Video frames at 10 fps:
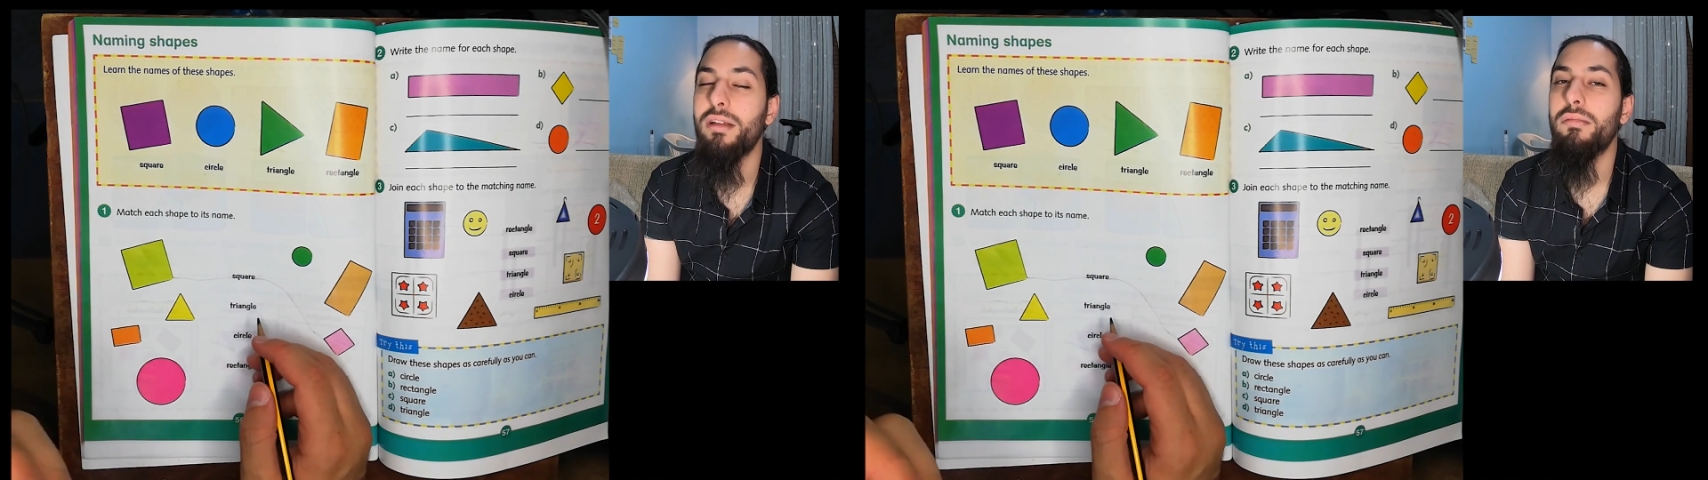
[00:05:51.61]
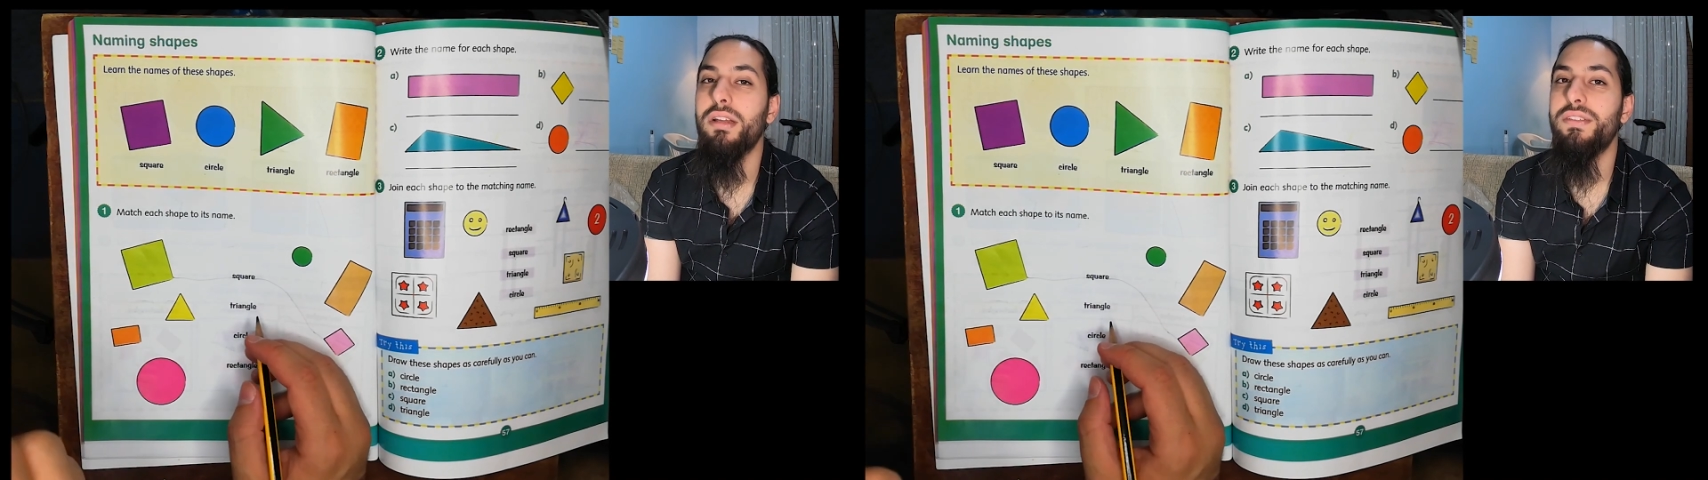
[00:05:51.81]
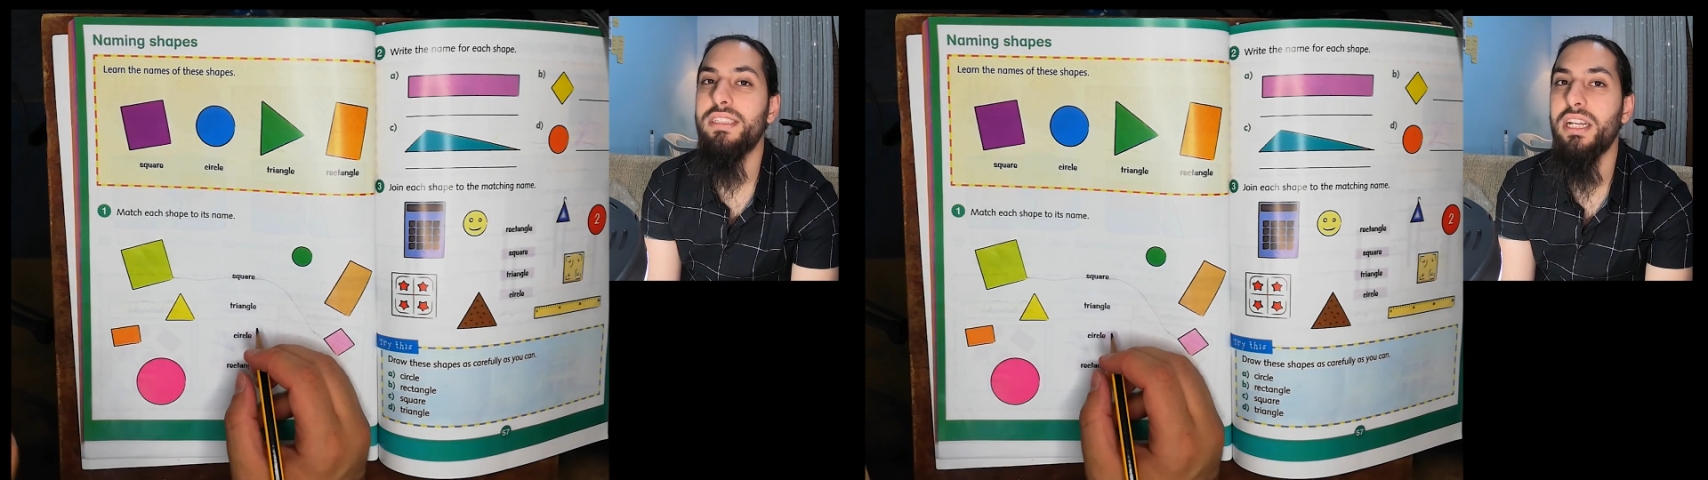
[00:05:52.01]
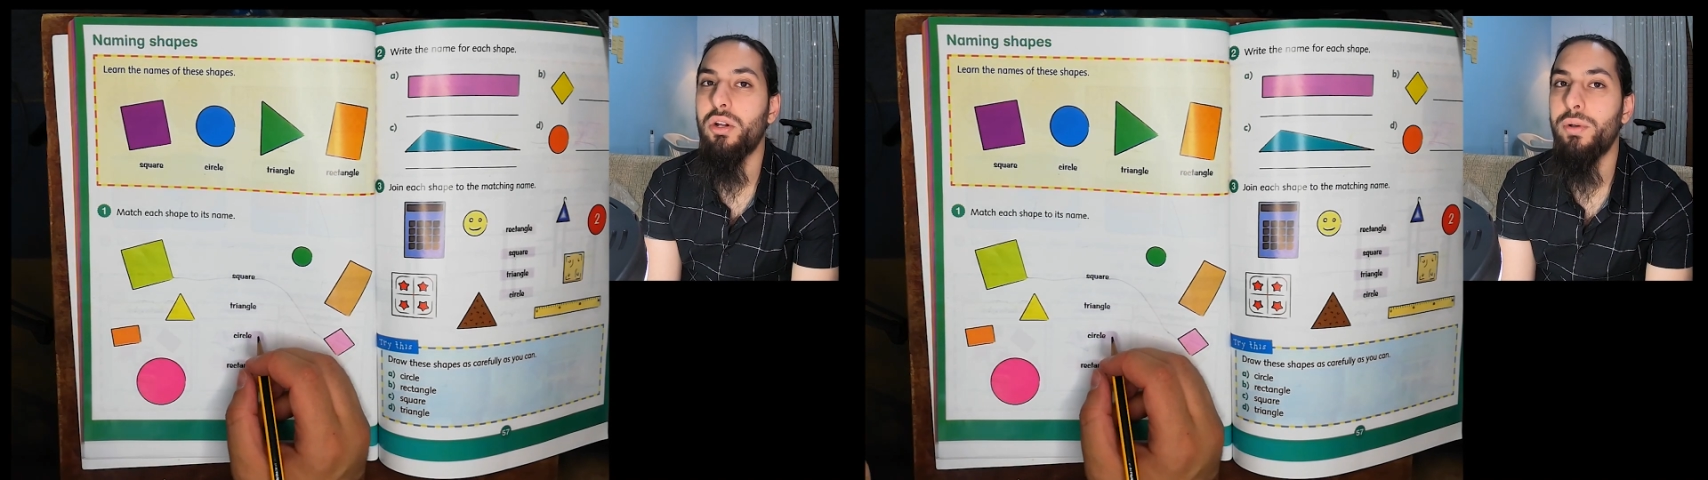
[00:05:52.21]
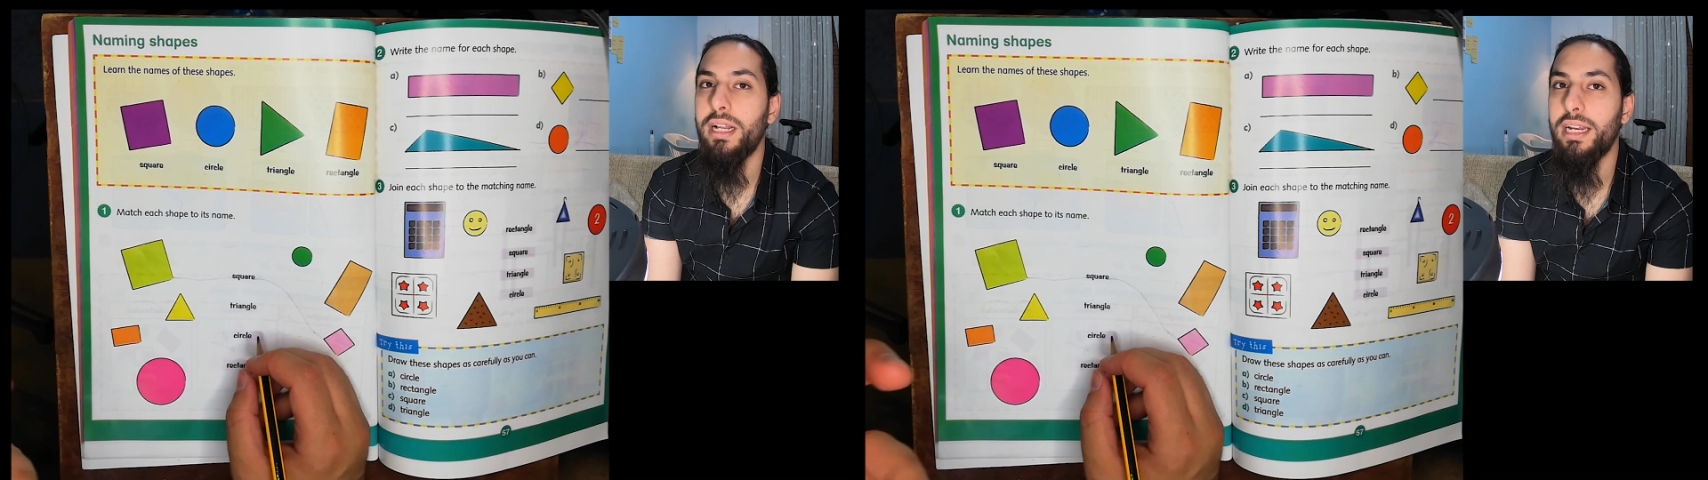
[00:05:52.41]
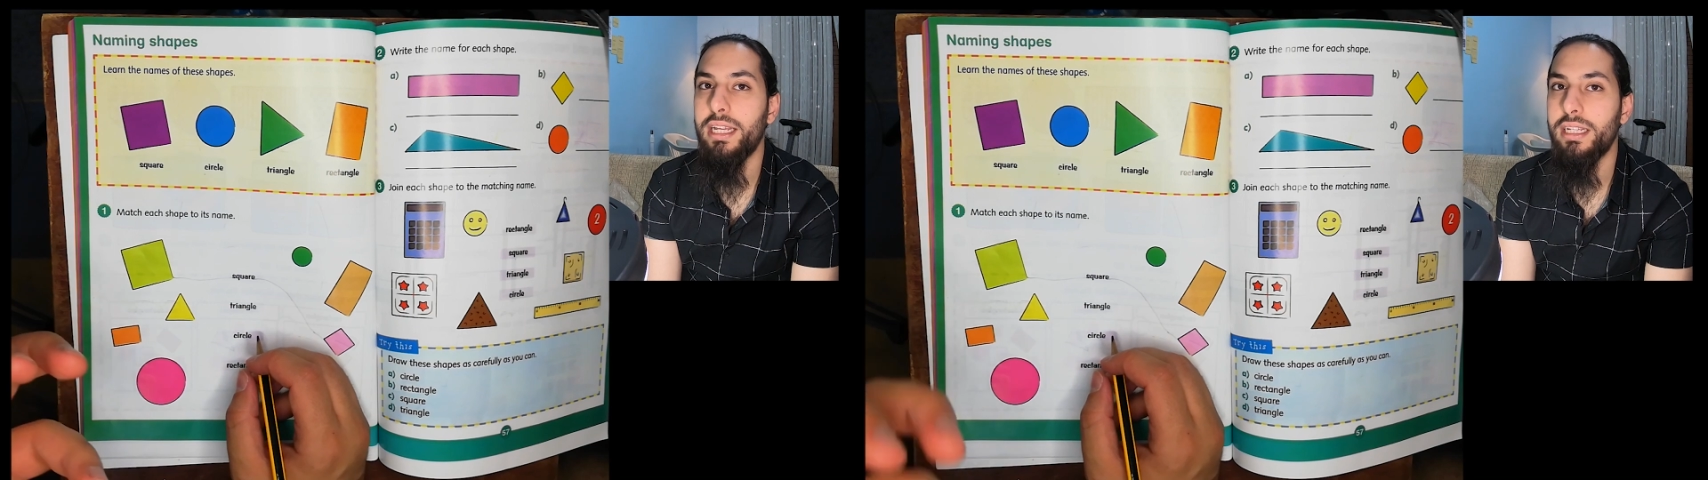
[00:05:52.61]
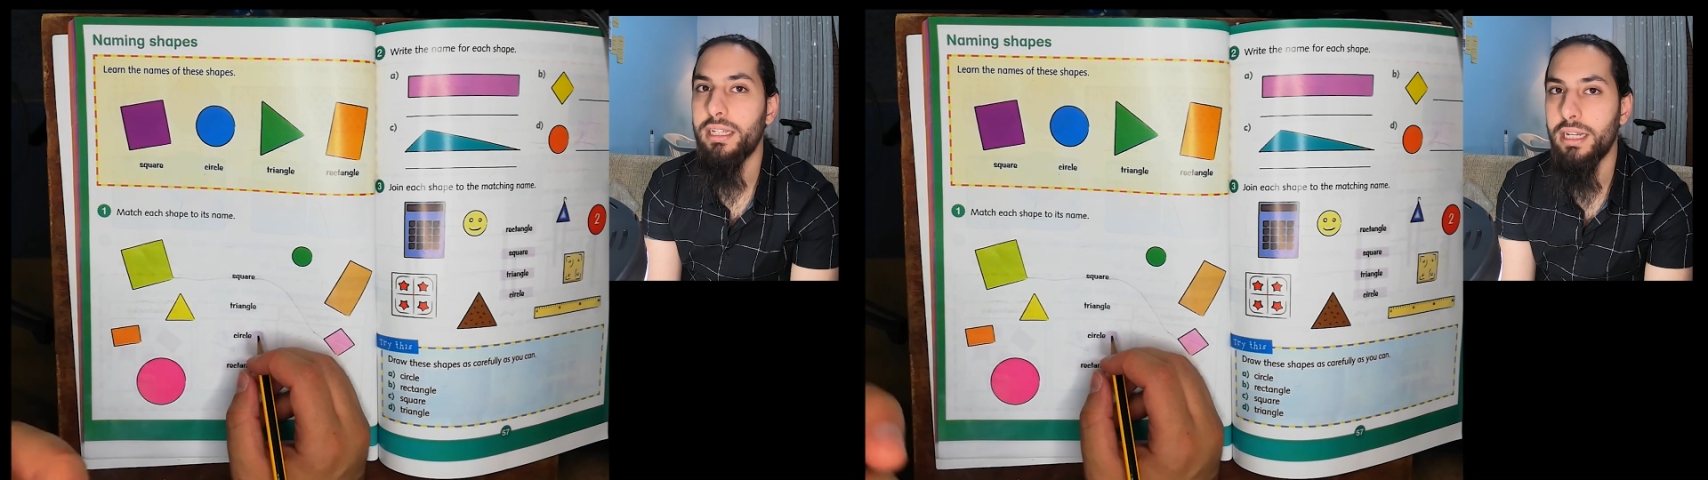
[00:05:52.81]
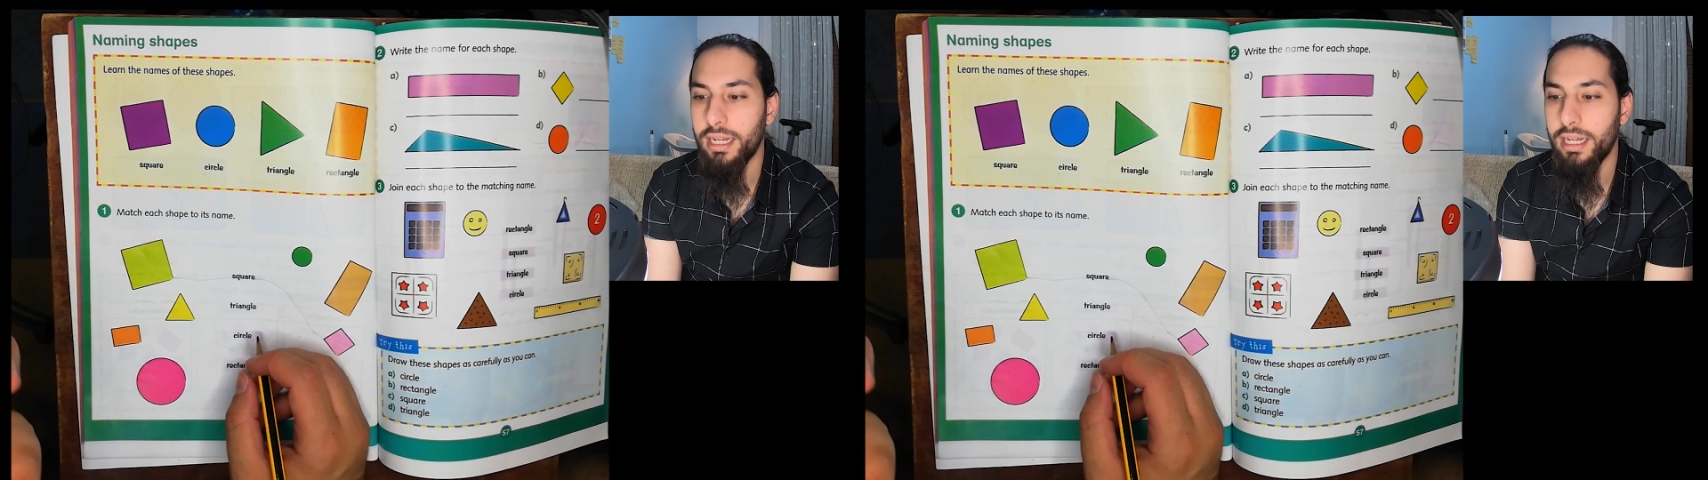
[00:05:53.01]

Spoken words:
But if you say it quickly,